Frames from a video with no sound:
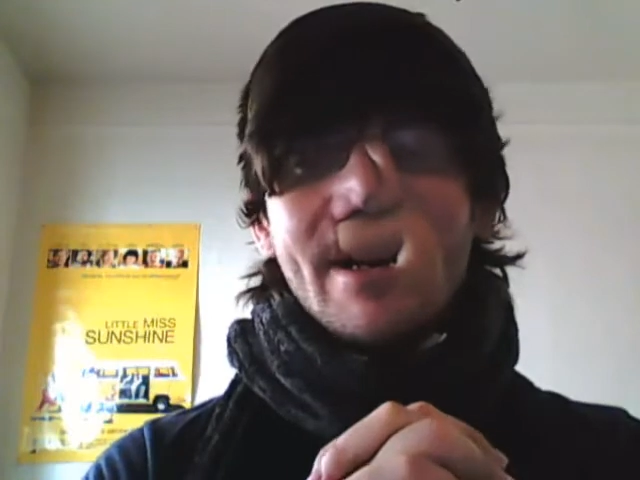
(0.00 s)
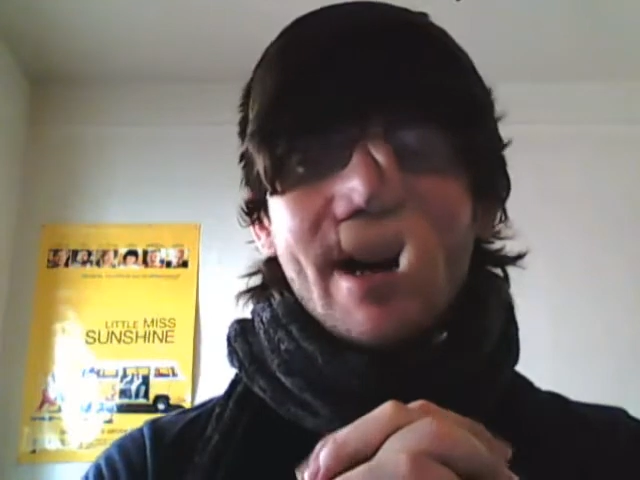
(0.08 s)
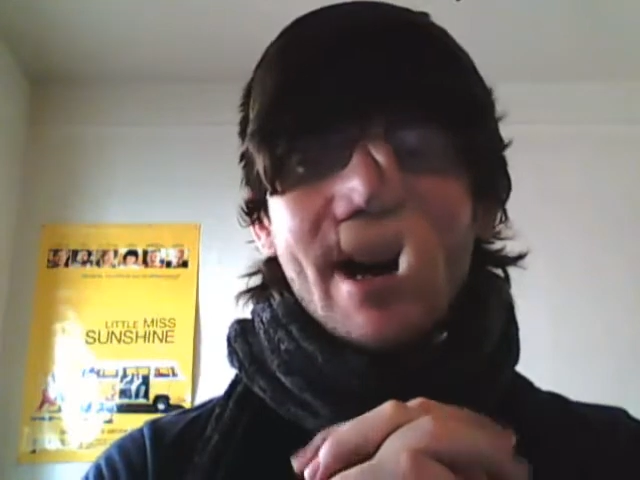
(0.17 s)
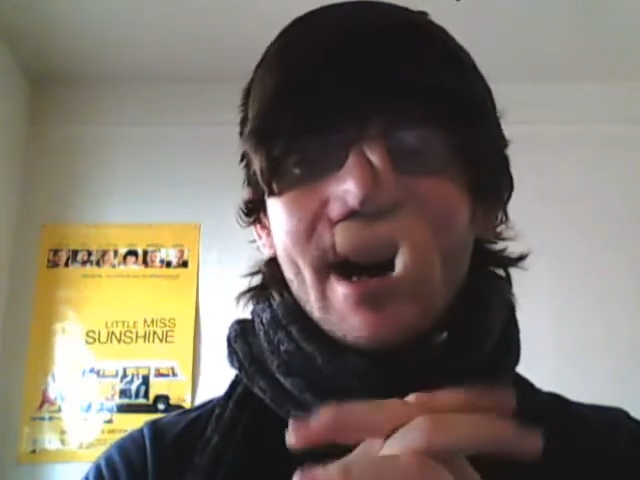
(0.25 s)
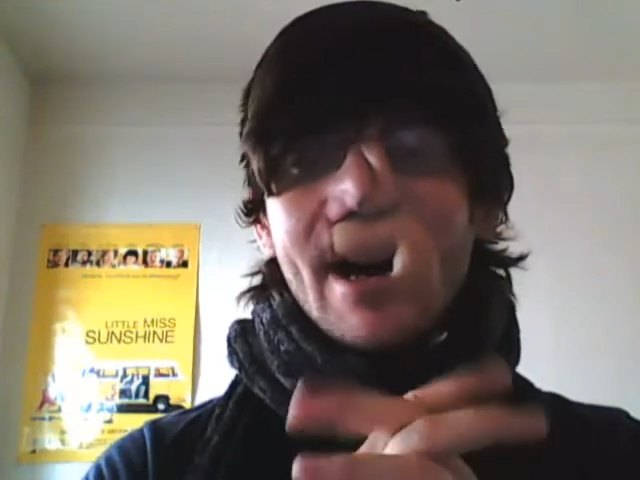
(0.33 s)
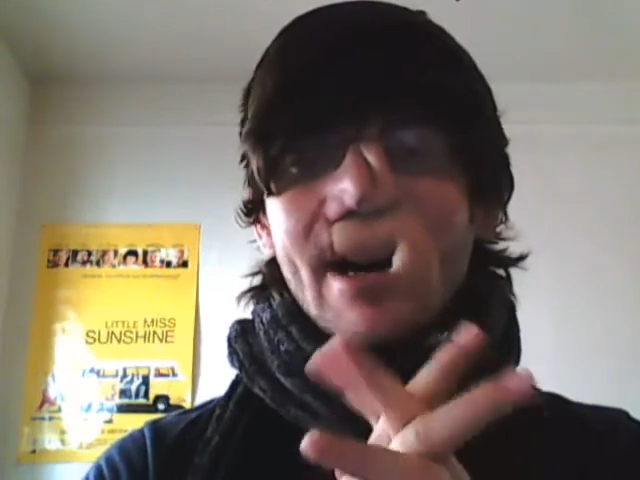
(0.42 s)

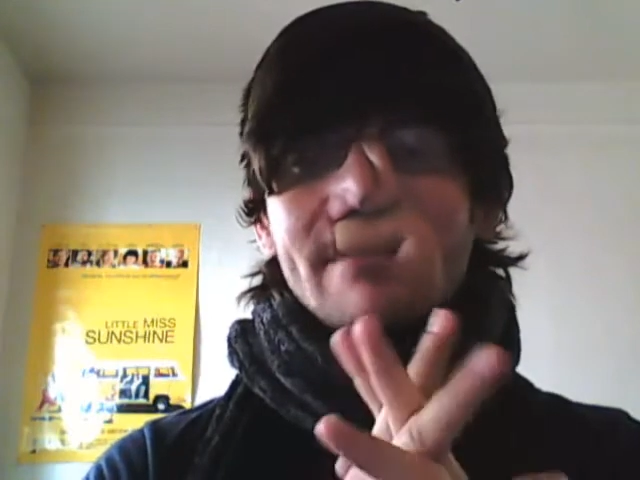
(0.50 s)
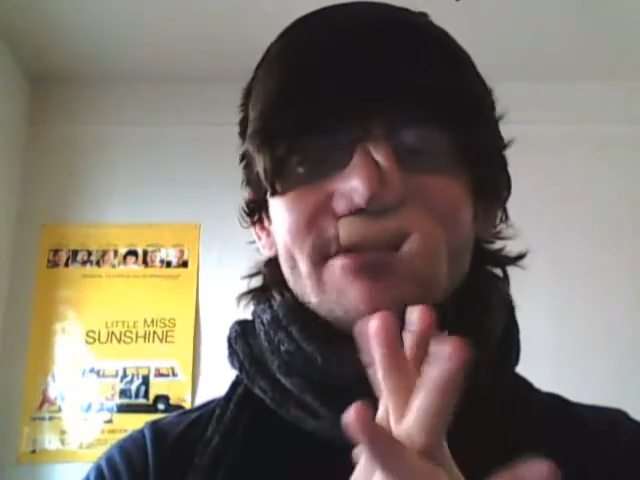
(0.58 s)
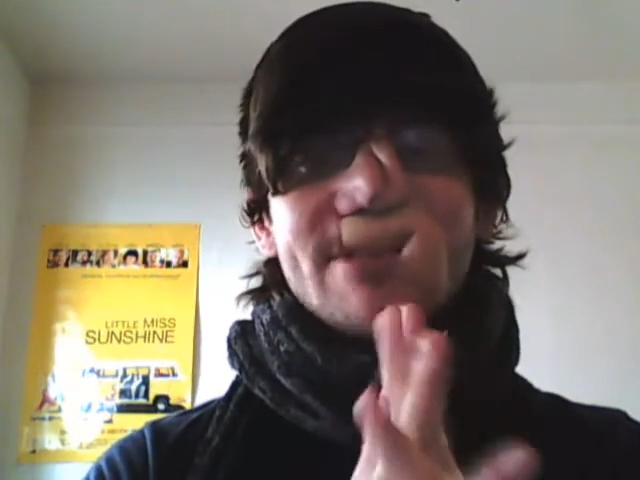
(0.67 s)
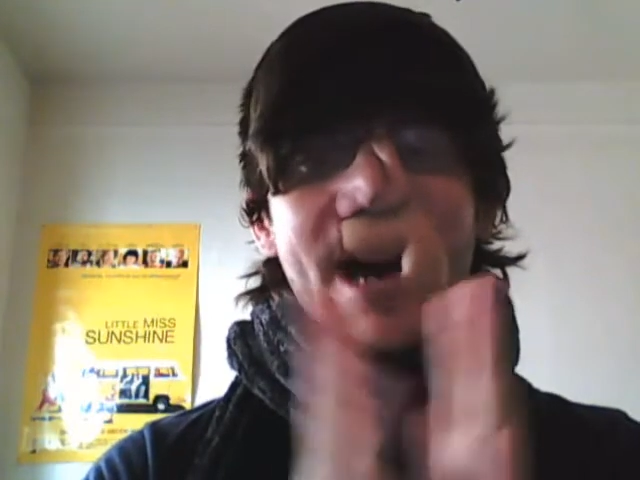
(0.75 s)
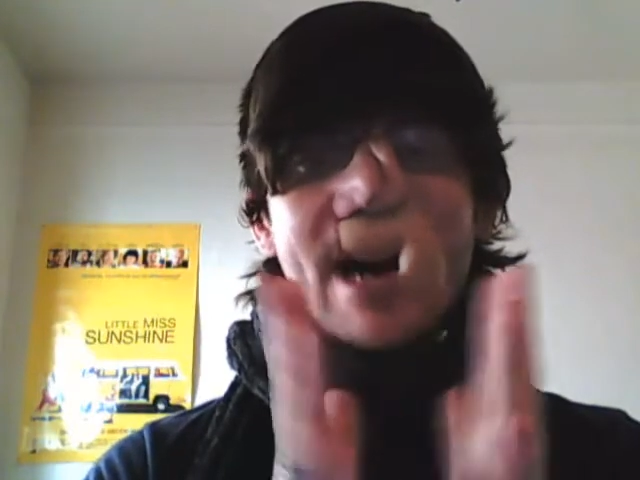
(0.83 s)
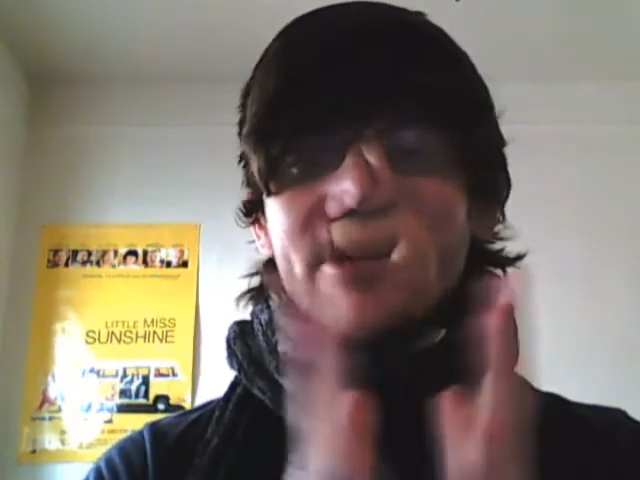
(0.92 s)

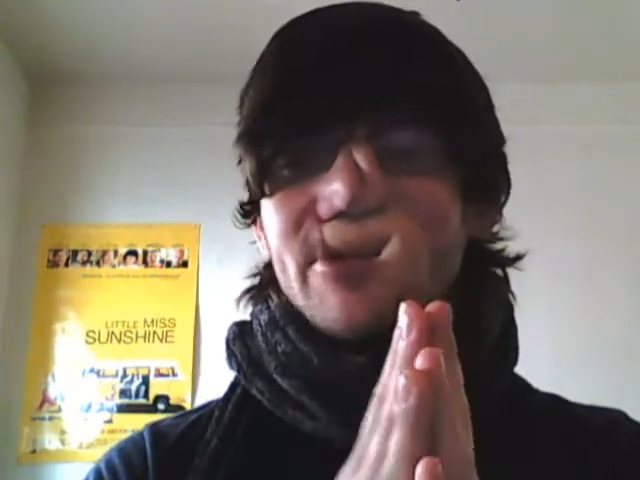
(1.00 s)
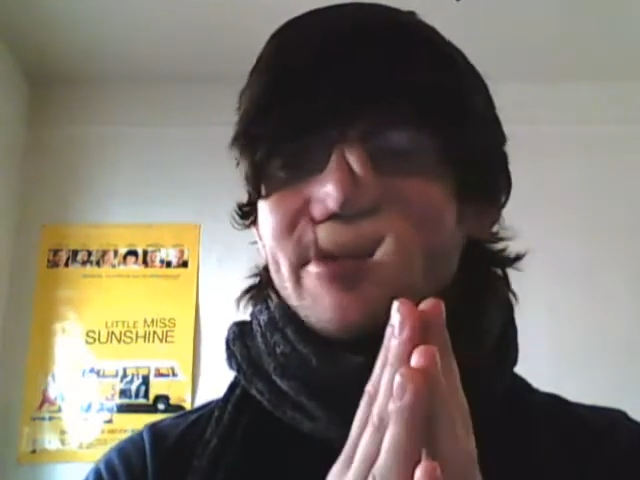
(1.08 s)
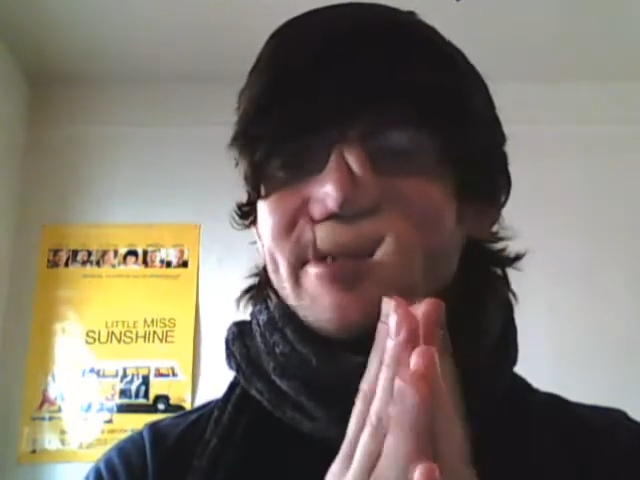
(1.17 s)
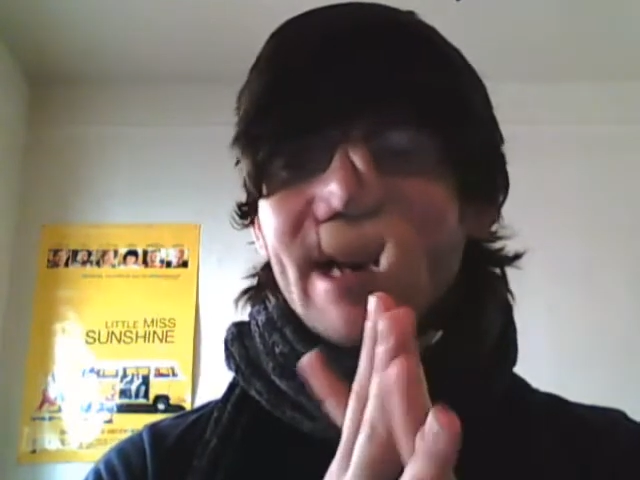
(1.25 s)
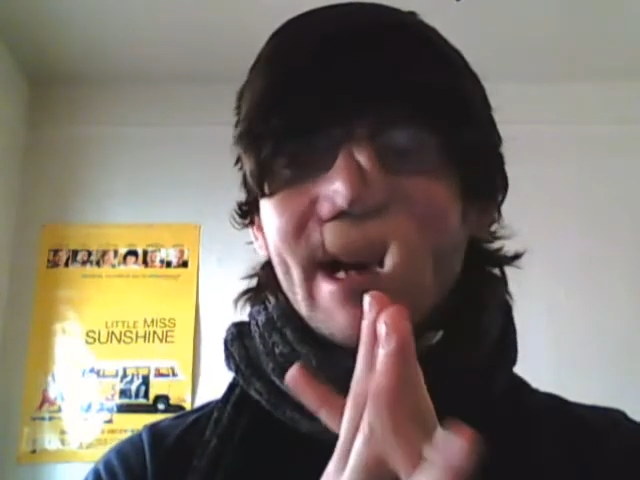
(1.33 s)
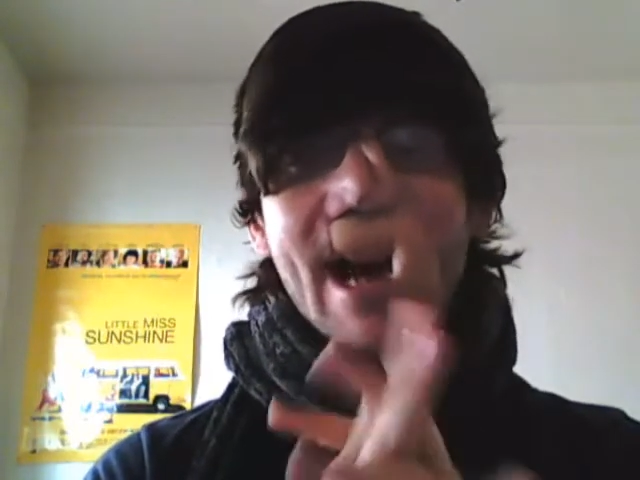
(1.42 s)

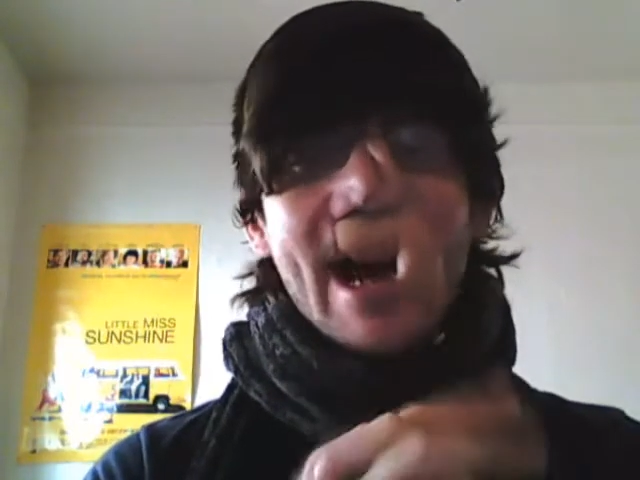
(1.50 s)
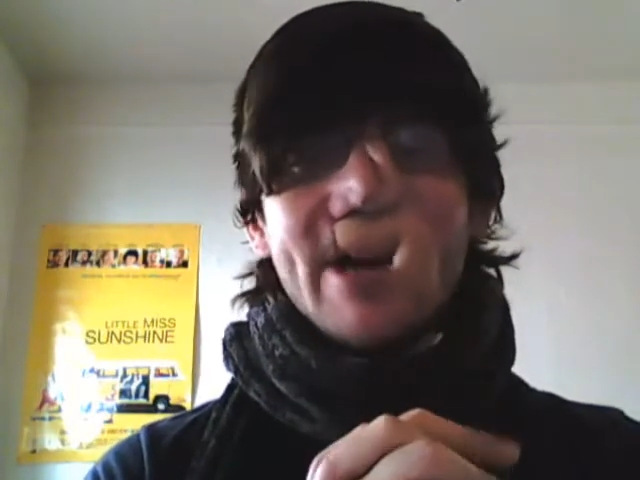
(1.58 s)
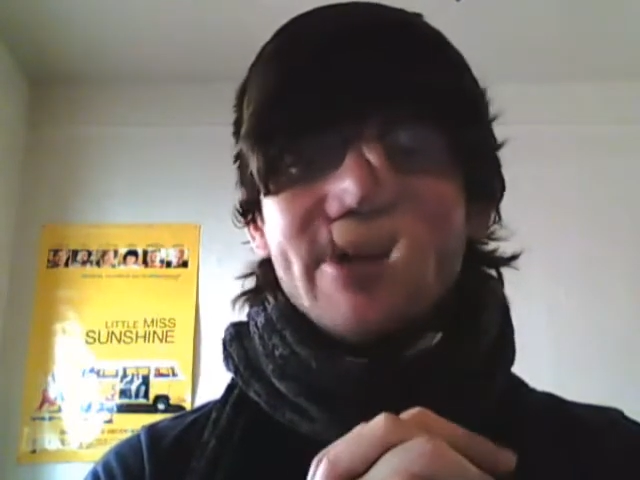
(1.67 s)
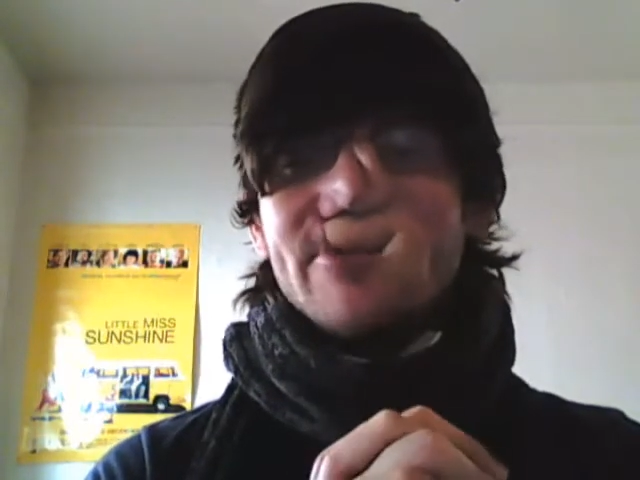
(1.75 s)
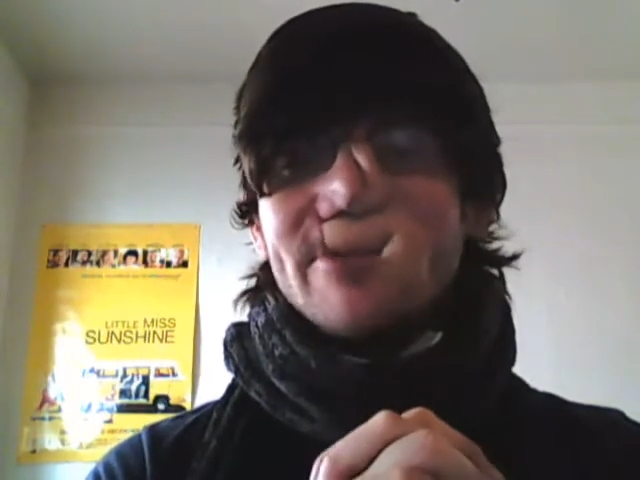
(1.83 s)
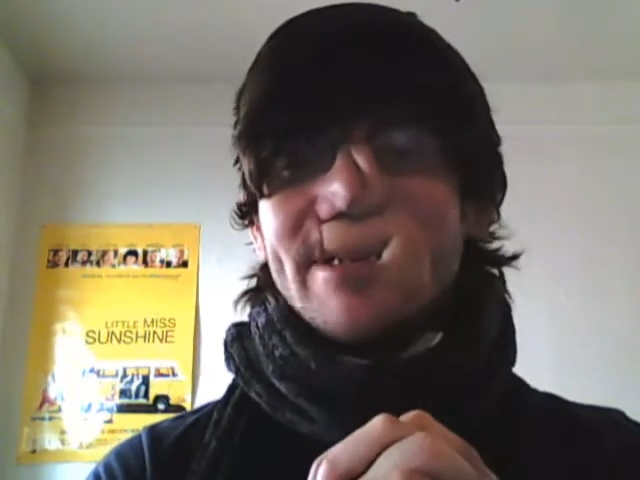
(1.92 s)
doctors,
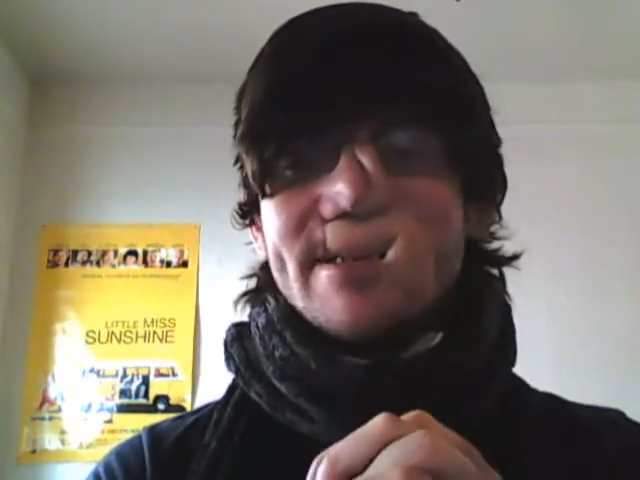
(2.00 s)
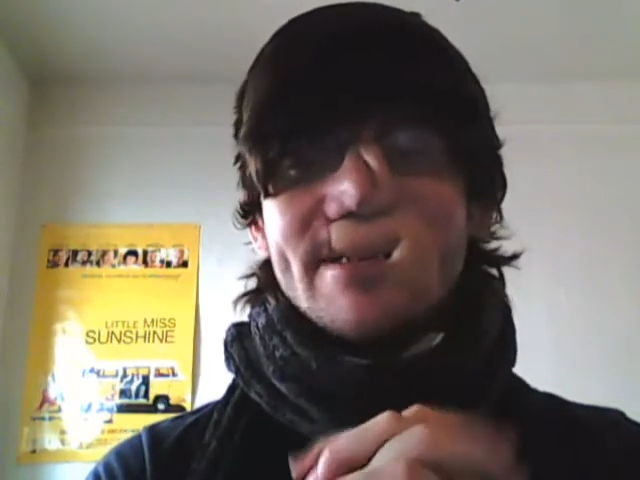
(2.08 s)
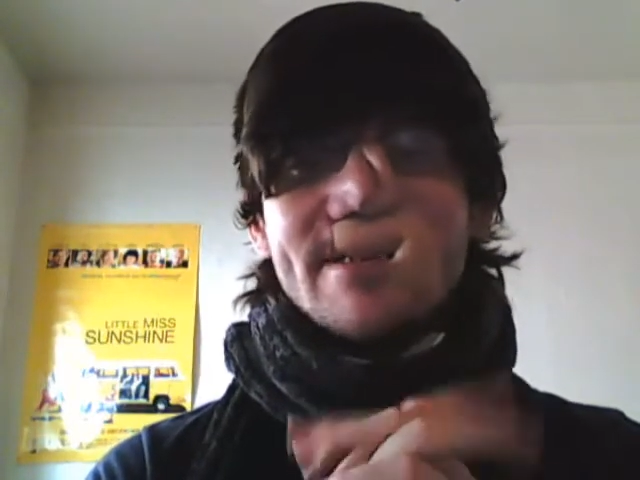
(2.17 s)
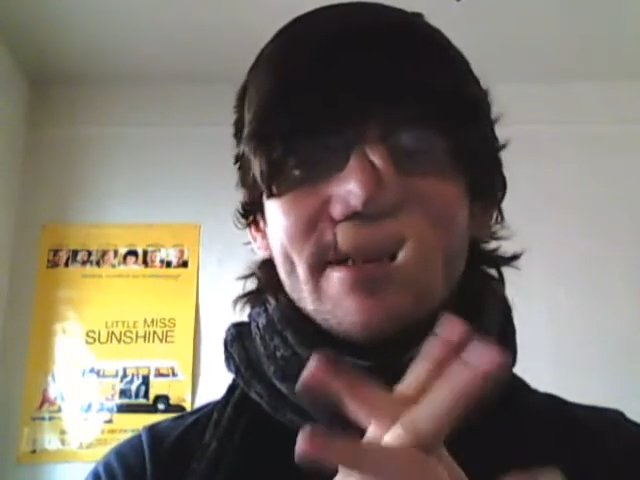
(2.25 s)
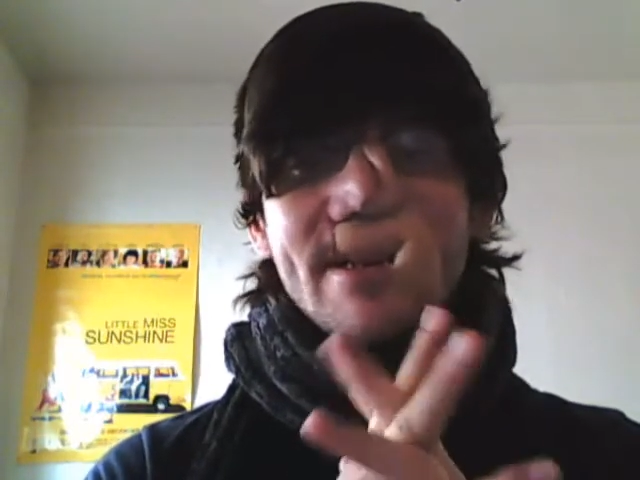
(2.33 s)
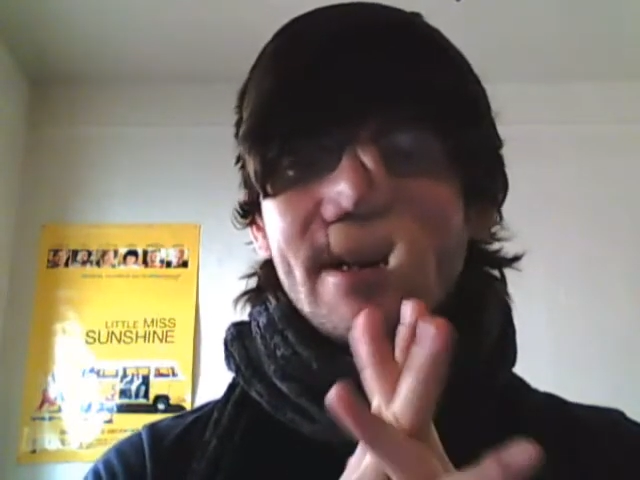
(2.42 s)
psychiatrists,